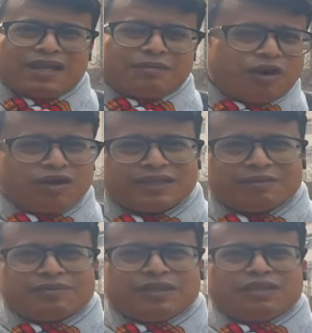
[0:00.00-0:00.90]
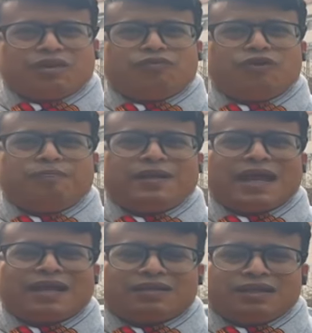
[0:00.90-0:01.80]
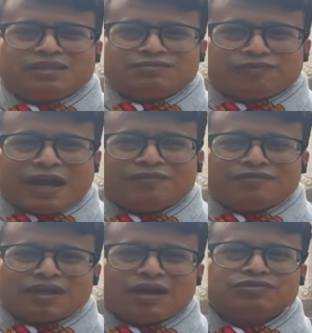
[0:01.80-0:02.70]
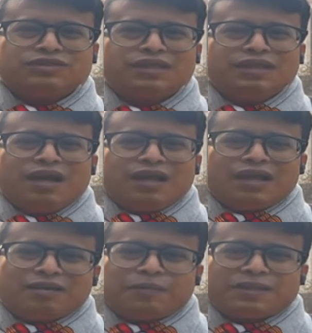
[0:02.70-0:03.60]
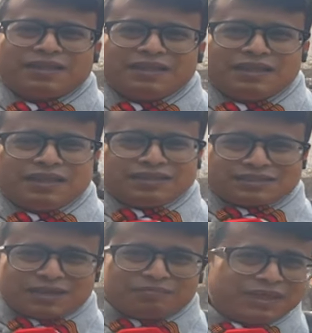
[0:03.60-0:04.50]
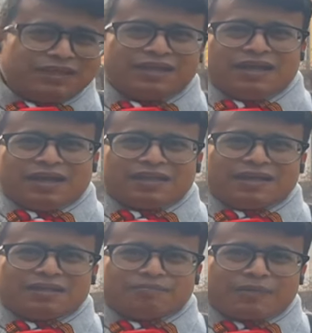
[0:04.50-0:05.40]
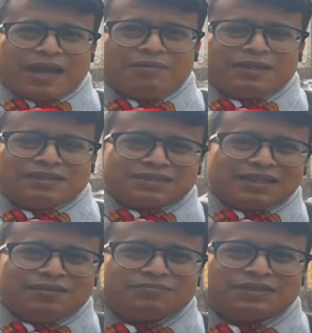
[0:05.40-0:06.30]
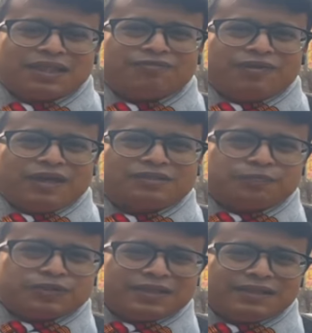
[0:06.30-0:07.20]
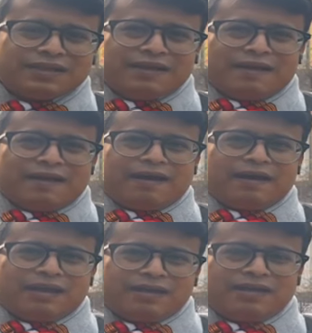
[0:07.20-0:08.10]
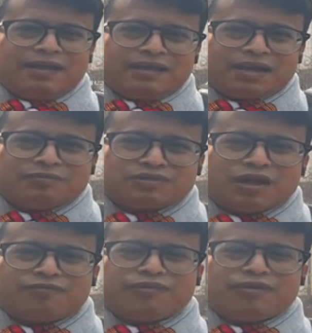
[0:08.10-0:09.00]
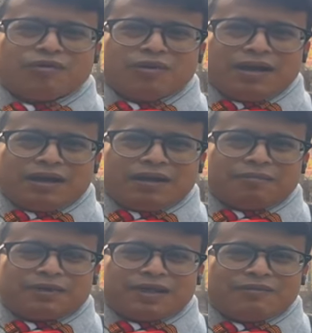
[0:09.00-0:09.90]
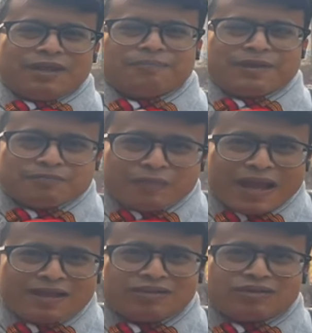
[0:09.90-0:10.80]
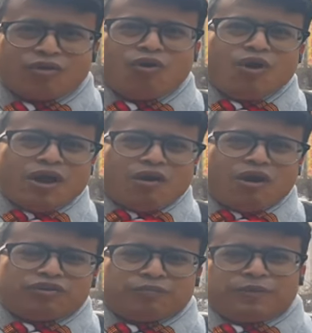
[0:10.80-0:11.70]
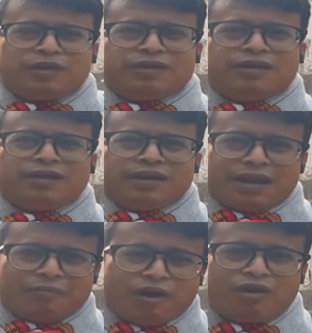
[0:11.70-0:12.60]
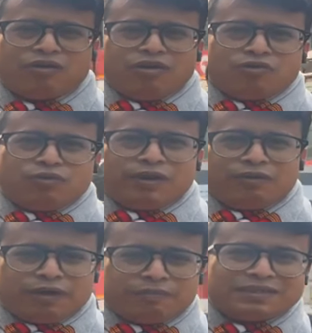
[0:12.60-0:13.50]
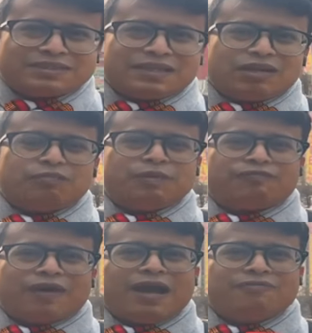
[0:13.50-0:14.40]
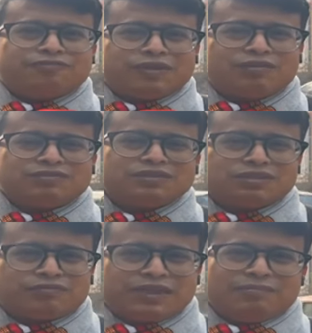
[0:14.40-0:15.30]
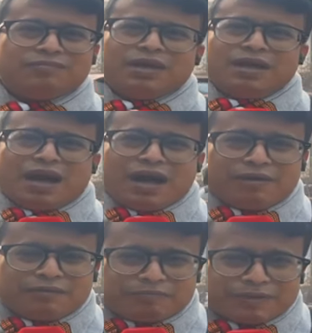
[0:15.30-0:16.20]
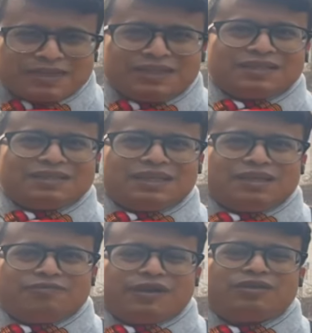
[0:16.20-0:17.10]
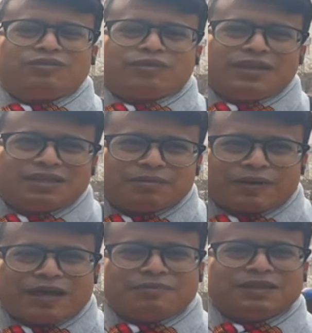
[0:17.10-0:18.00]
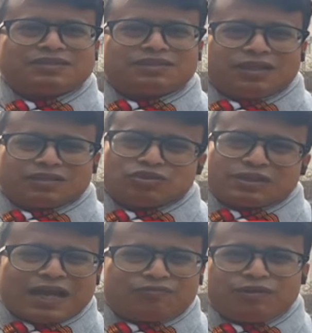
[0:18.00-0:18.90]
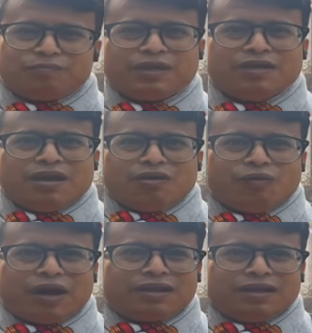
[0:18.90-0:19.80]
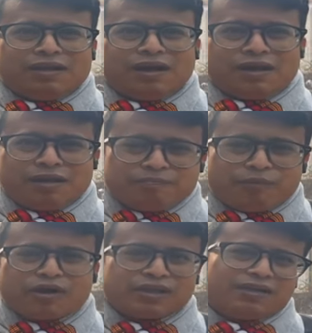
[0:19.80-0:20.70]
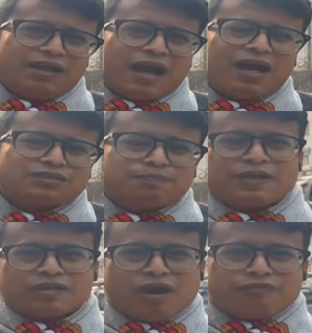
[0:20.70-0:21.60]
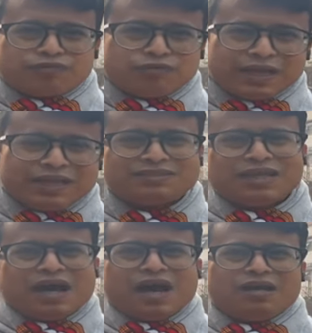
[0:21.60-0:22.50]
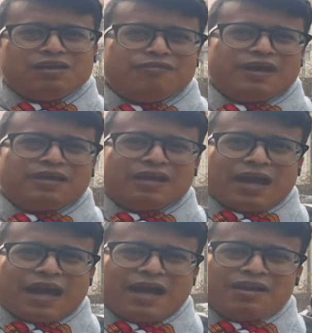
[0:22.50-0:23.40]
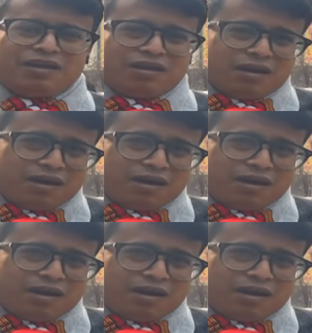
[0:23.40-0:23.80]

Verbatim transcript: And among them, there would be at least 5,000 Lakhpati Didis, something uh, that the Prime Minister himself is pushing uh, in, in terms of, you know, uh, developing micro entrepreneurs among rural women. And there will be 5,000 of them uh, present in the event to greet the prime minister. So that would be one uh, important aspect of today's uh, event. And